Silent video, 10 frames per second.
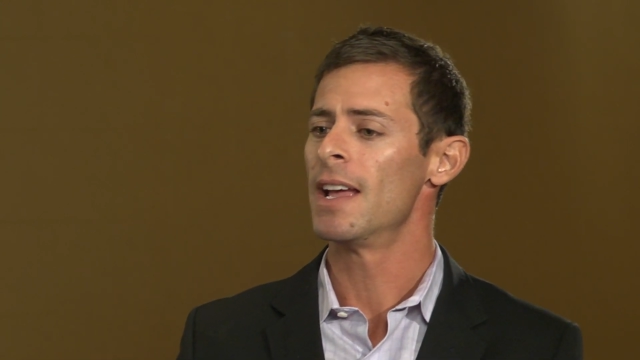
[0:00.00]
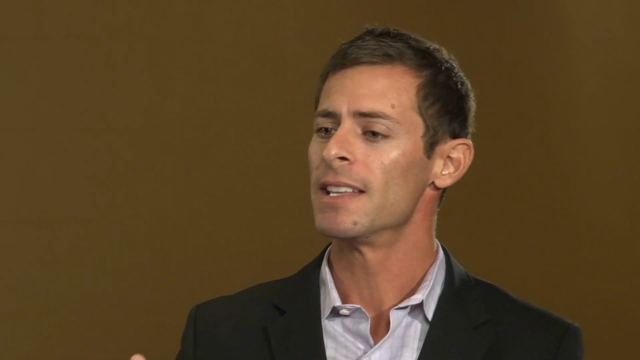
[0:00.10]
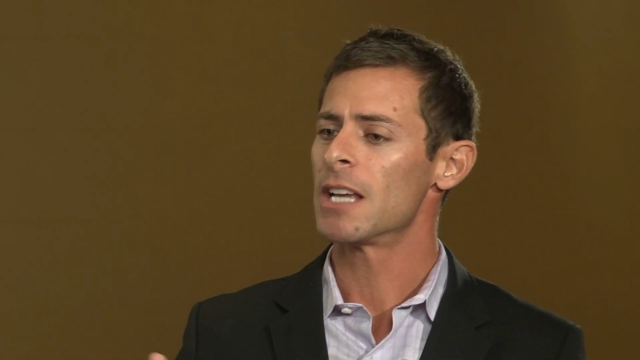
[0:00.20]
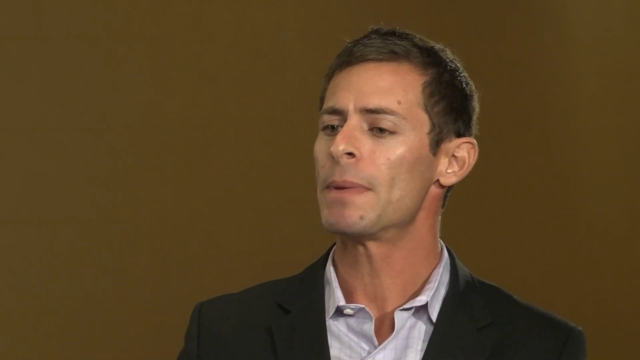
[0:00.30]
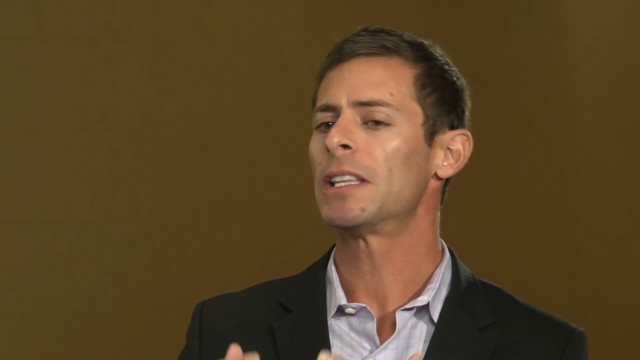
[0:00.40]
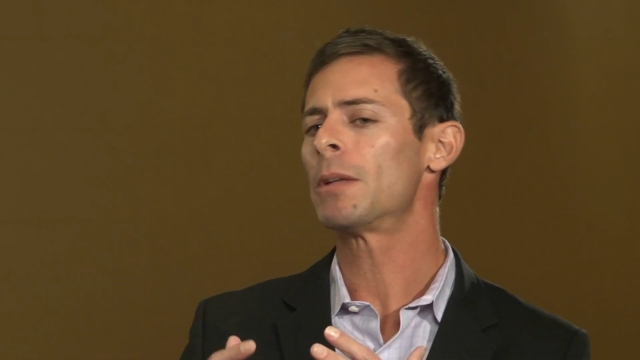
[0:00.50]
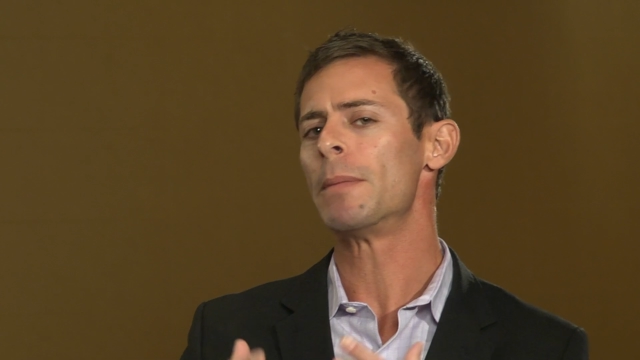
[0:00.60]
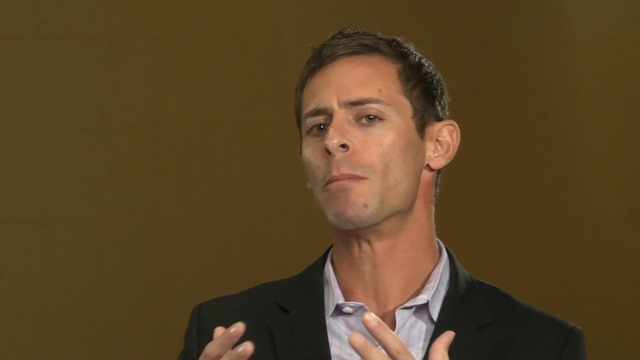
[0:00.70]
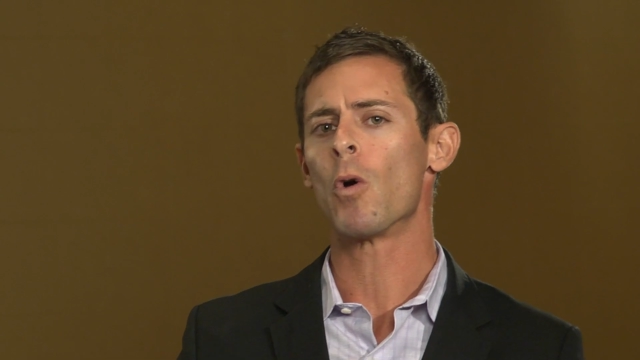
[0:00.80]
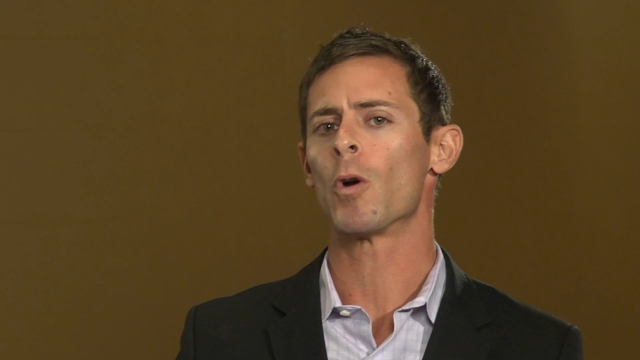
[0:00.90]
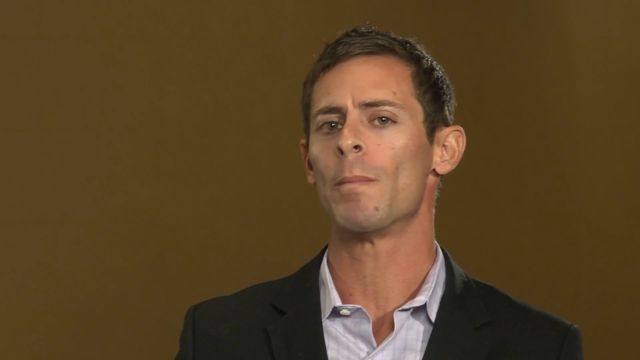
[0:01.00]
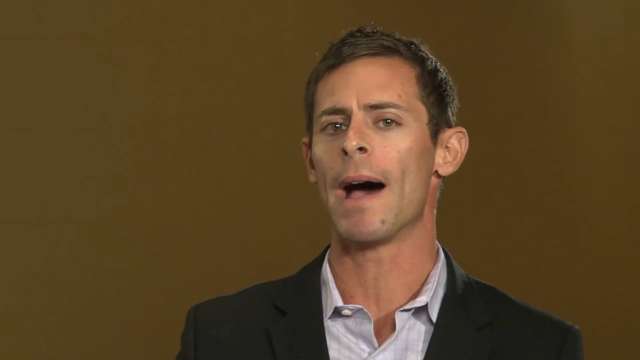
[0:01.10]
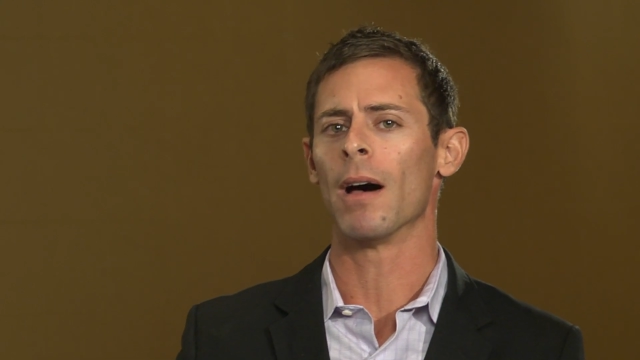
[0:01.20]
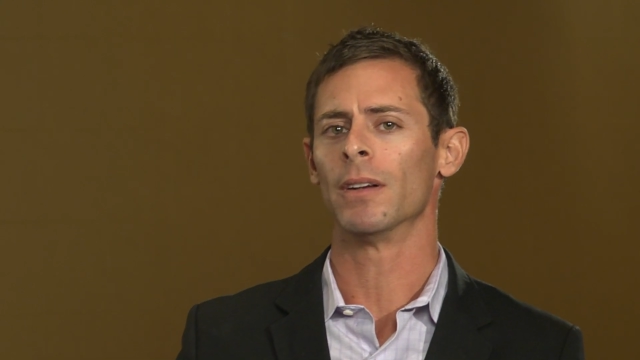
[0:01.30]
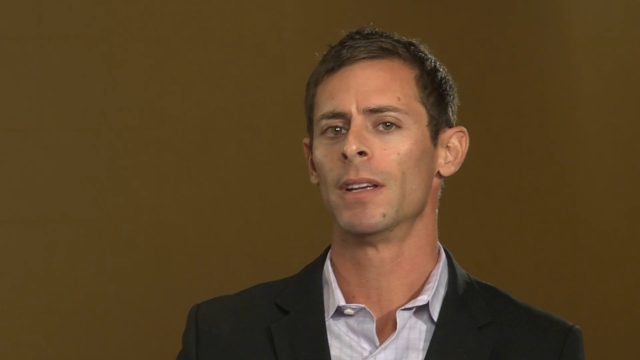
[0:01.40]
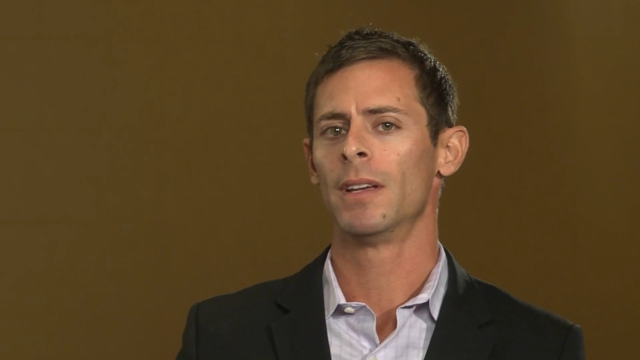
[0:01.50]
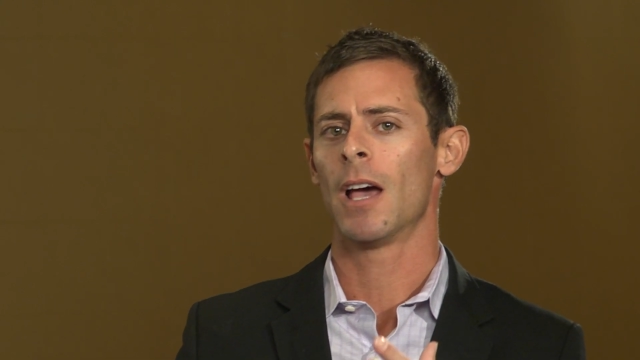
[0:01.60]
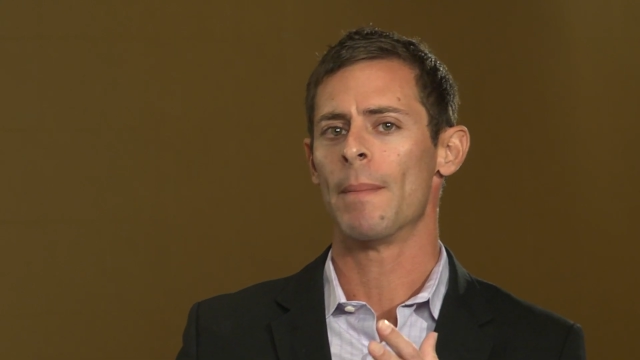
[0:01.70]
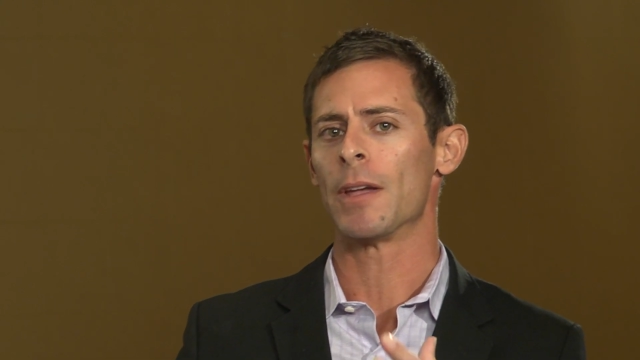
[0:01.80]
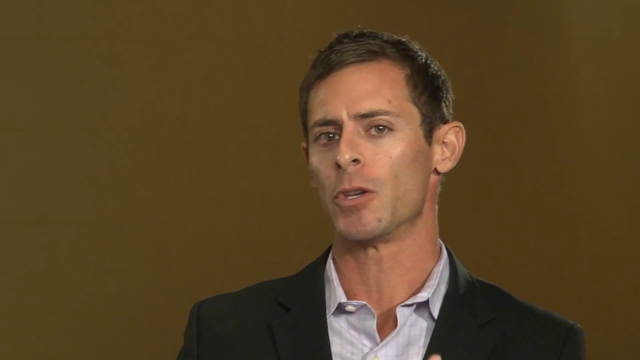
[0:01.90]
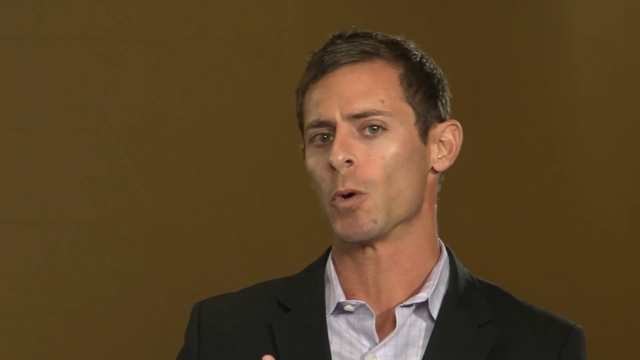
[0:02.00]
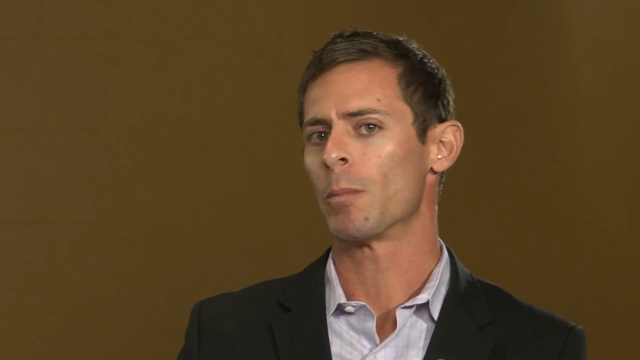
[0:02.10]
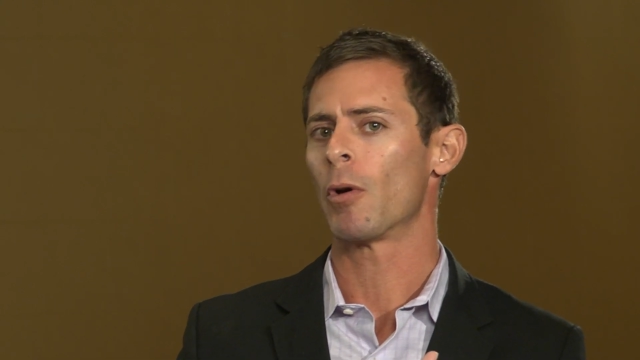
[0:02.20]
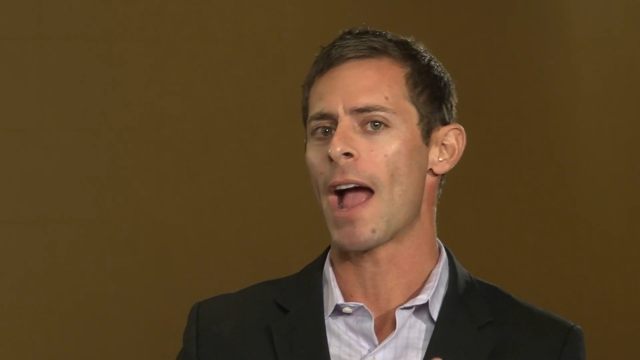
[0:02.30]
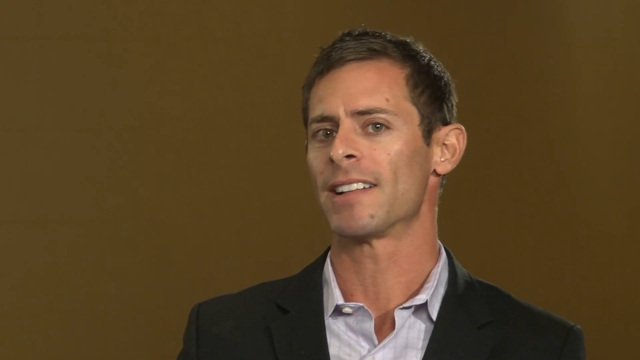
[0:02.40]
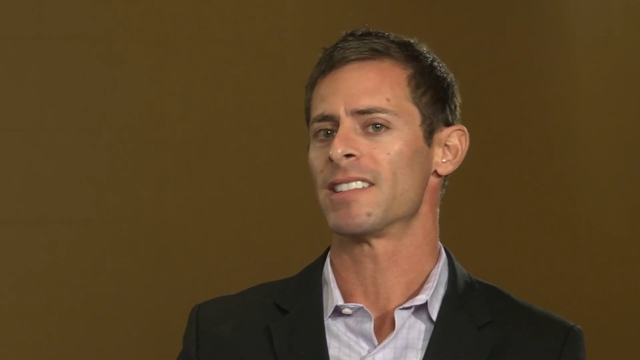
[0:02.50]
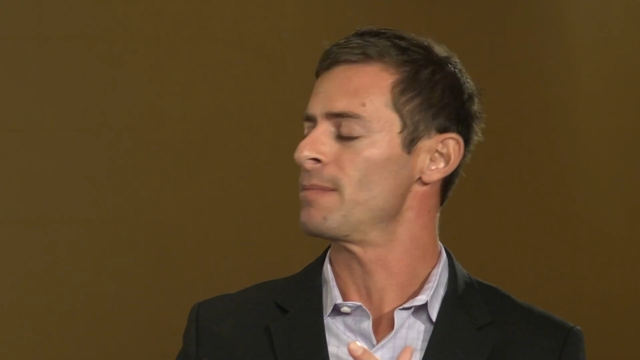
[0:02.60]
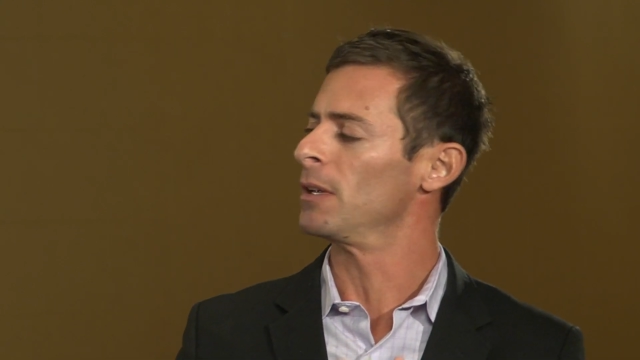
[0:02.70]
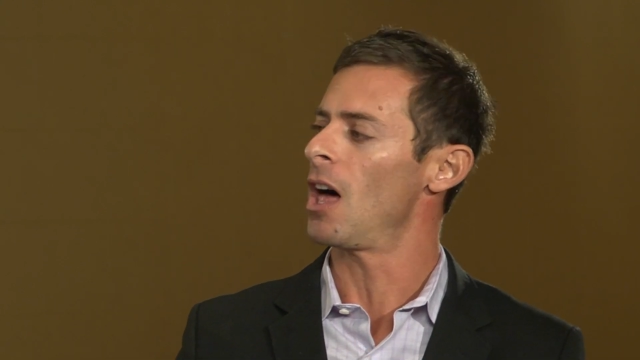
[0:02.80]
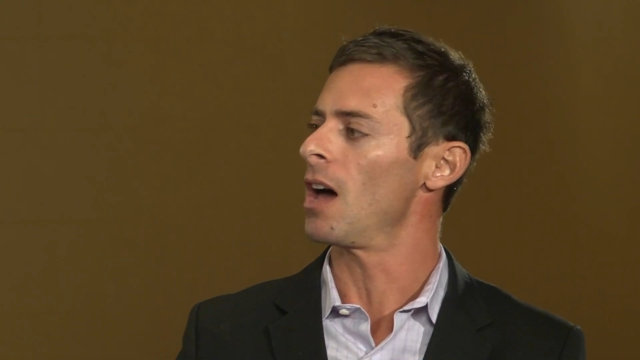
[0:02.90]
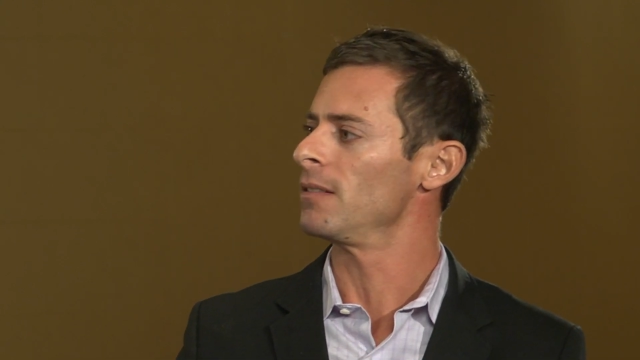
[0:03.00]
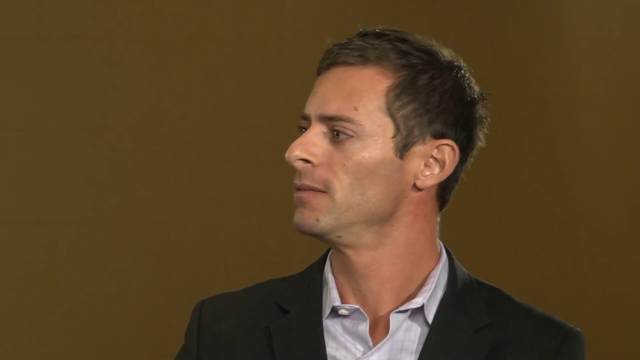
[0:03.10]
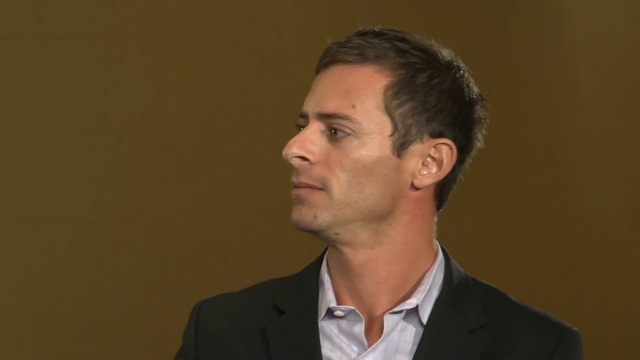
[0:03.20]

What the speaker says: Tell me a little bit more about your practice in Milan.